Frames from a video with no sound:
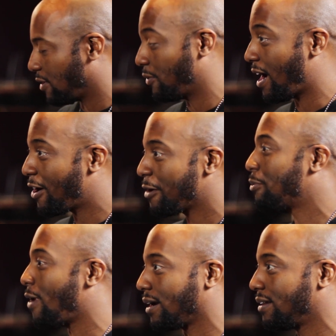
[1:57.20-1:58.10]

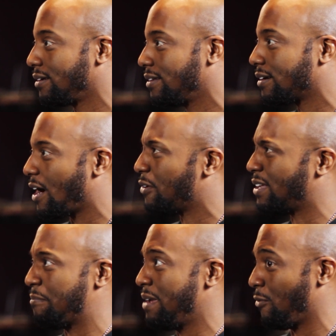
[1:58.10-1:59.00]
heard Pour Out a Little Liquor, I was
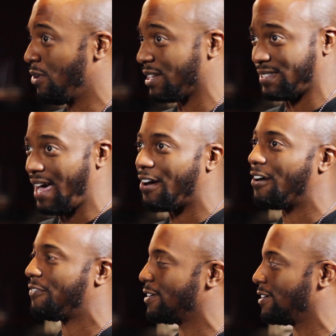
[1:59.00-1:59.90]
like, man, what is that
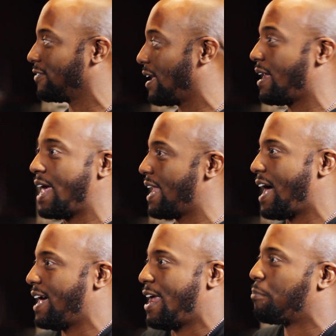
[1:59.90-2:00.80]
off of? Like, and
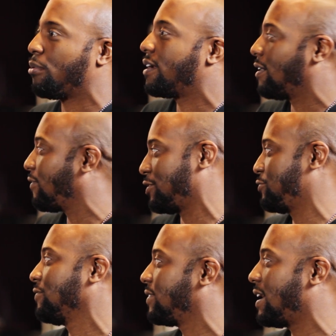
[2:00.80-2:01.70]
I brought it off the strength.